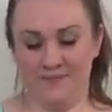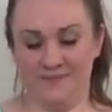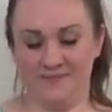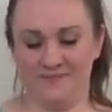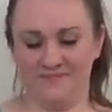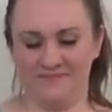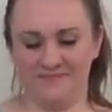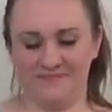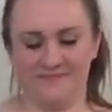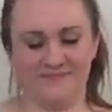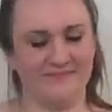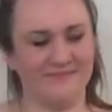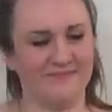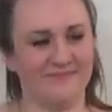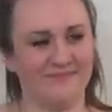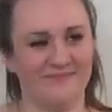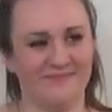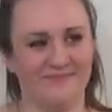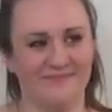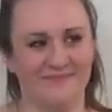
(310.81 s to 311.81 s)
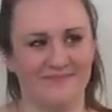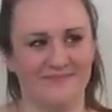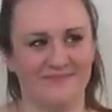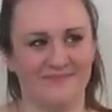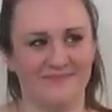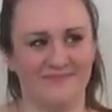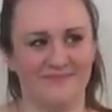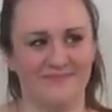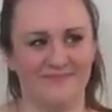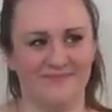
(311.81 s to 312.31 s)

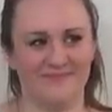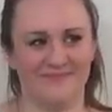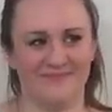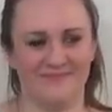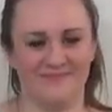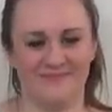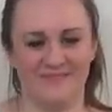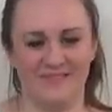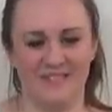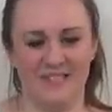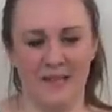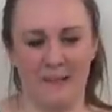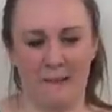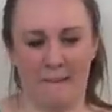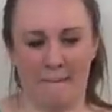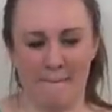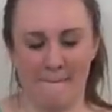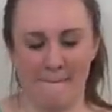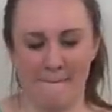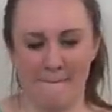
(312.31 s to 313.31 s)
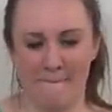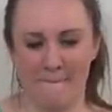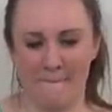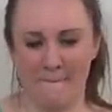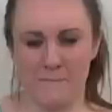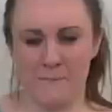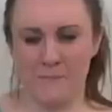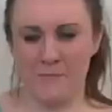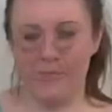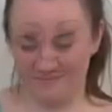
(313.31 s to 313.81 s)

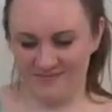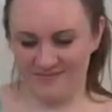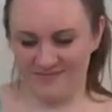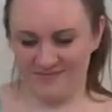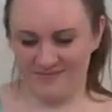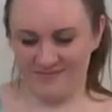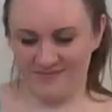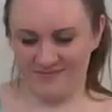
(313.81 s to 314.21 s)
No words are spoken by the person on screen.